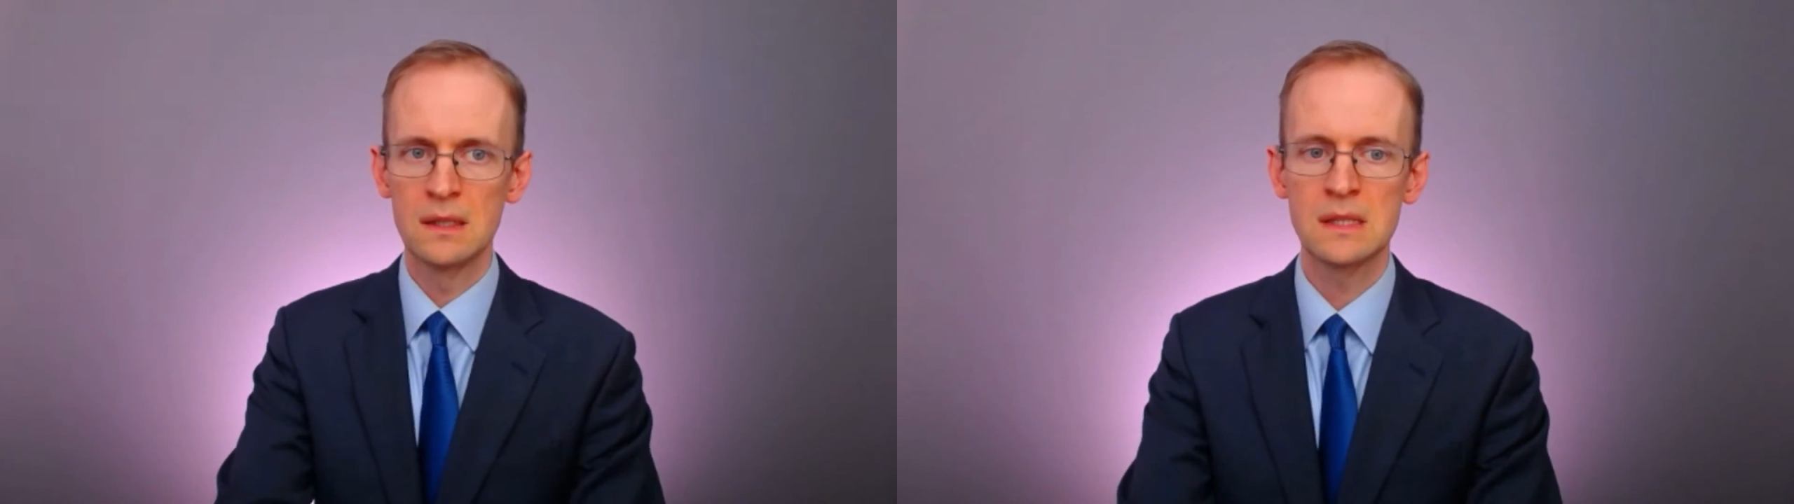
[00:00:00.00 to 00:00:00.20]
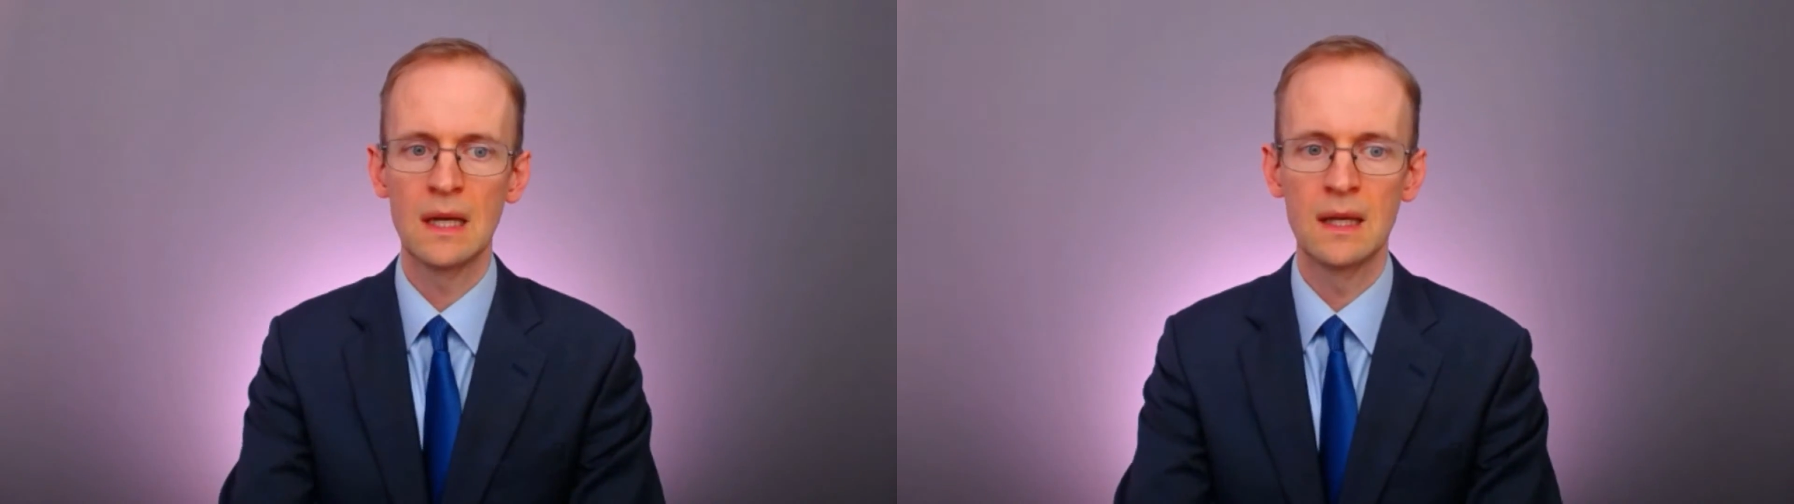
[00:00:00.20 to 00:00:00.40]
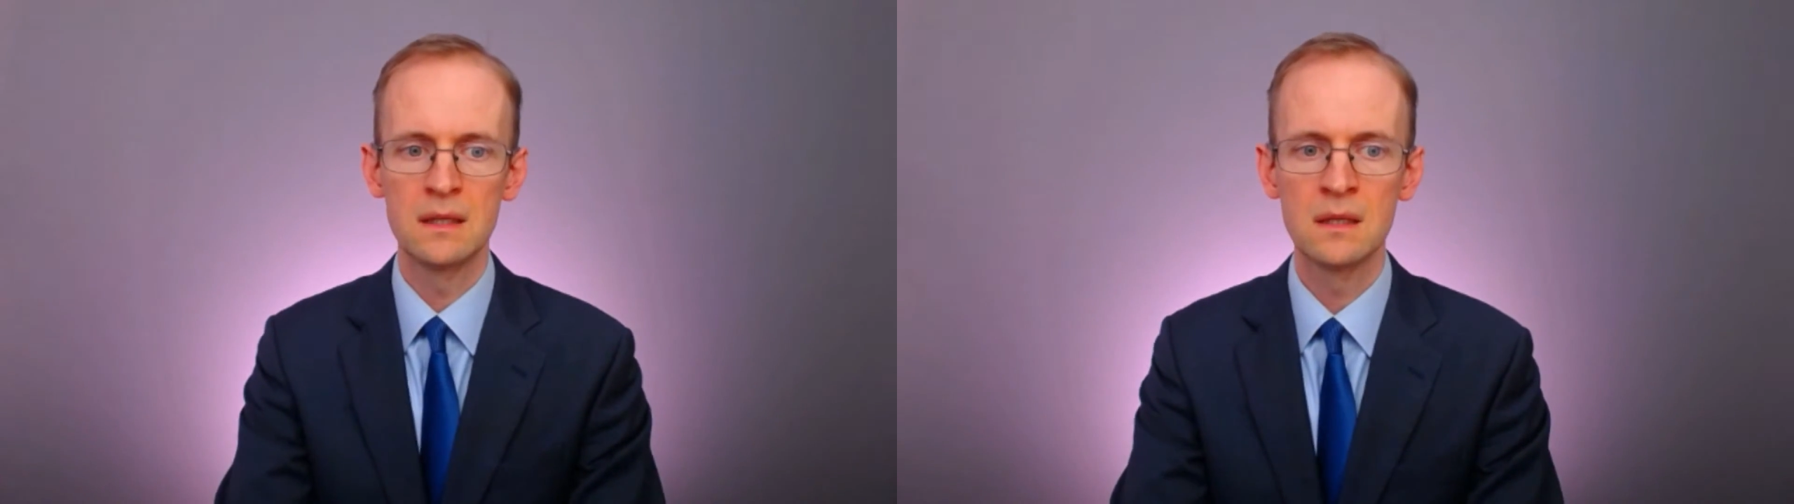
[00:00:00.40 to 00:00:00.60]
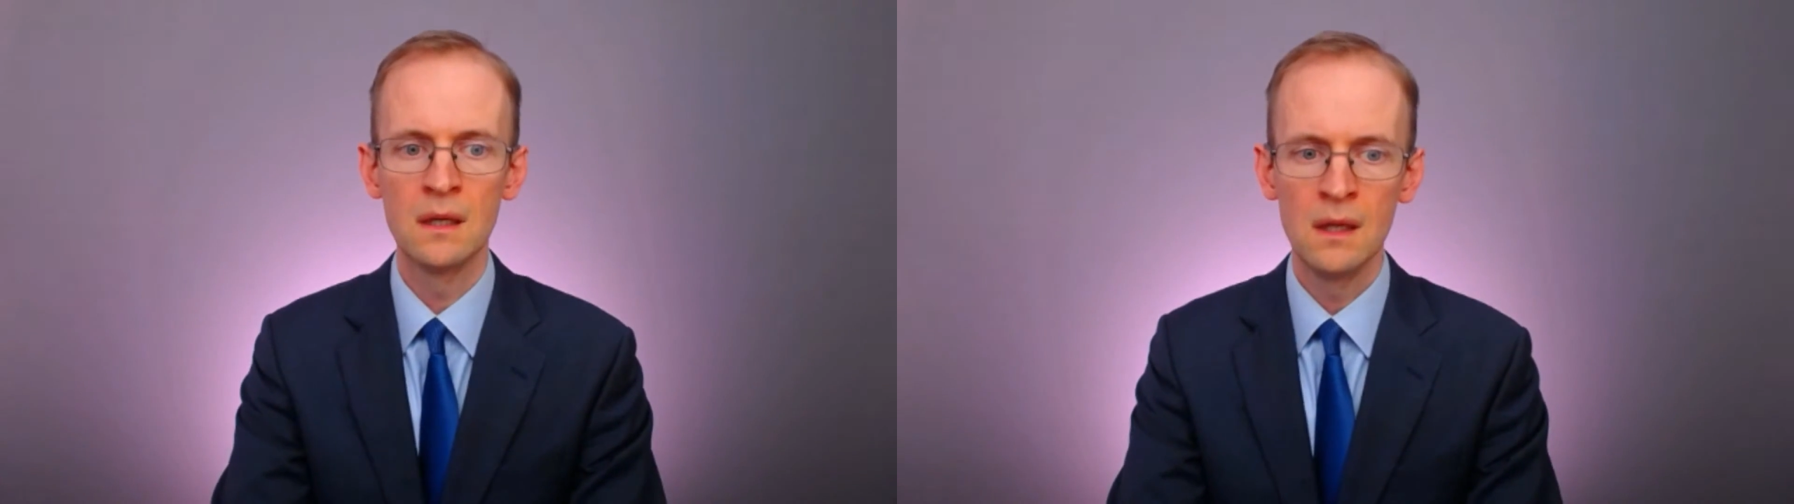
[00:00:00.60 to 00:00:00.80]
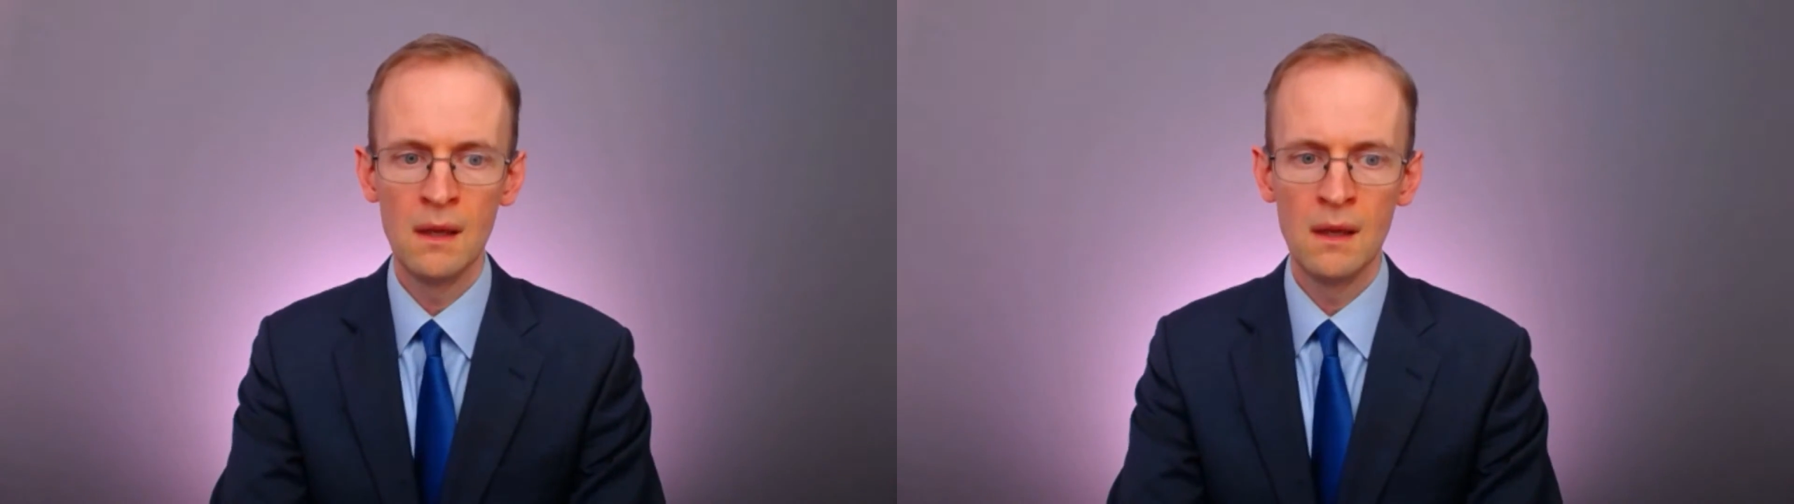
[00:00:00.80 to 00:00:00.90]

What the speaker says: understand,